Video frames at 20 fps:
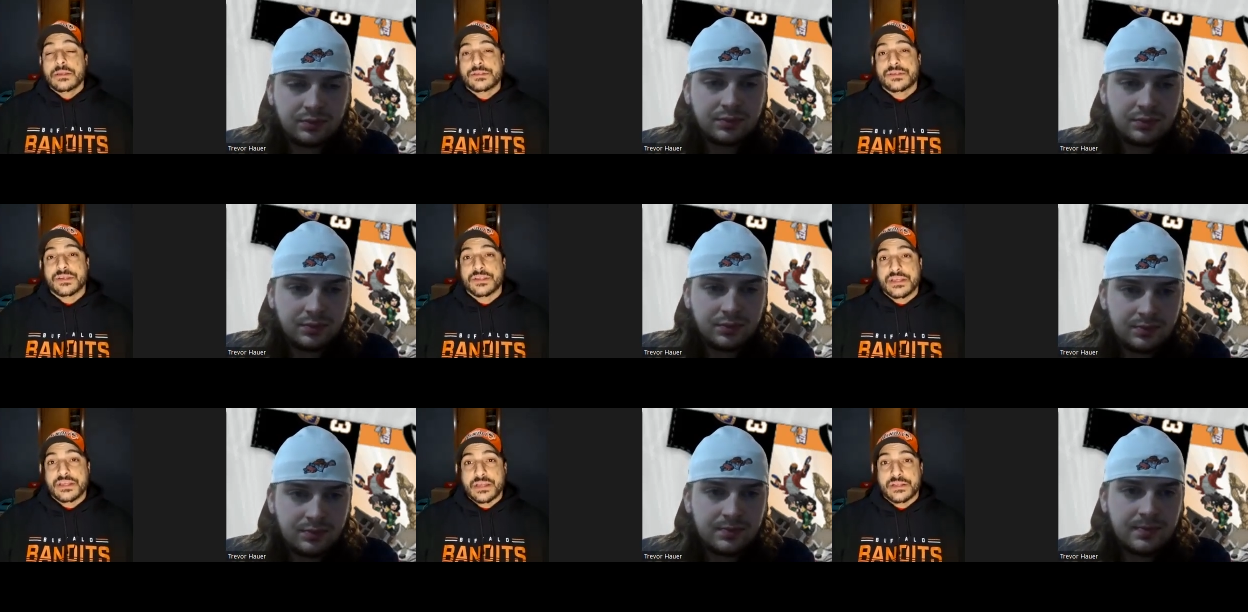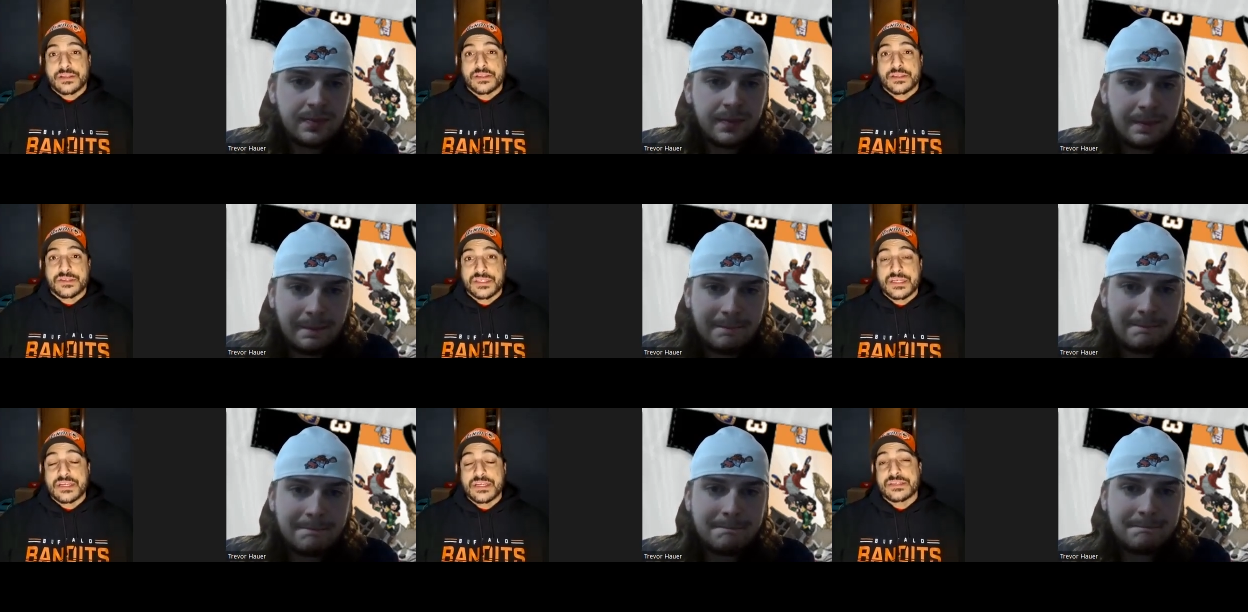Speaker 1: to the end of
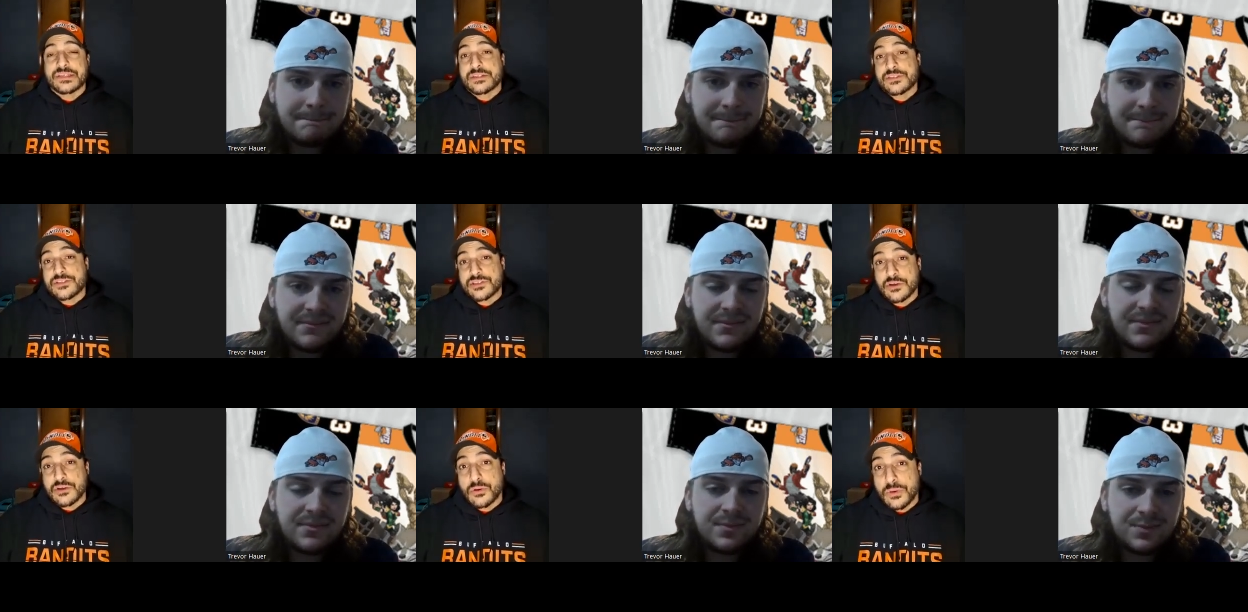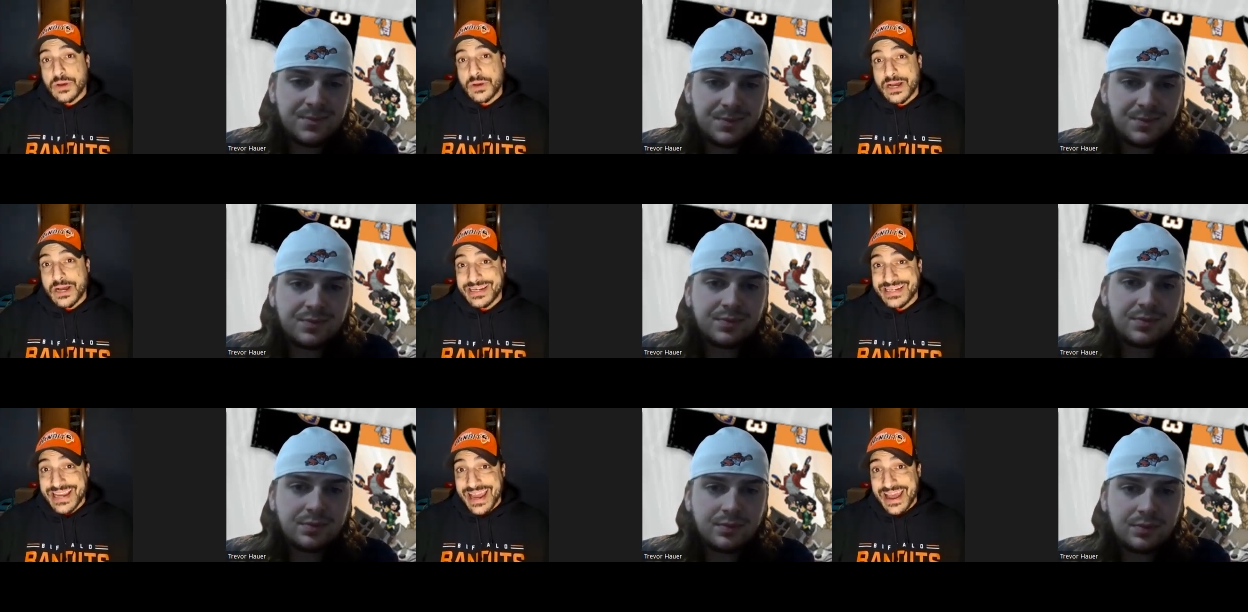the season. So
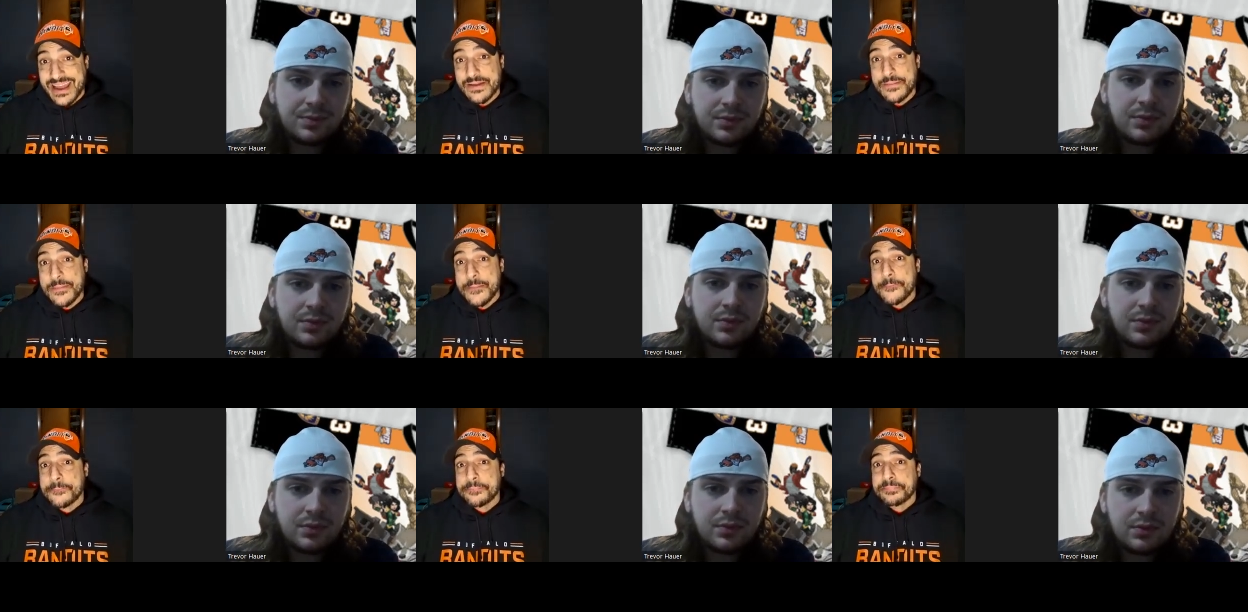again,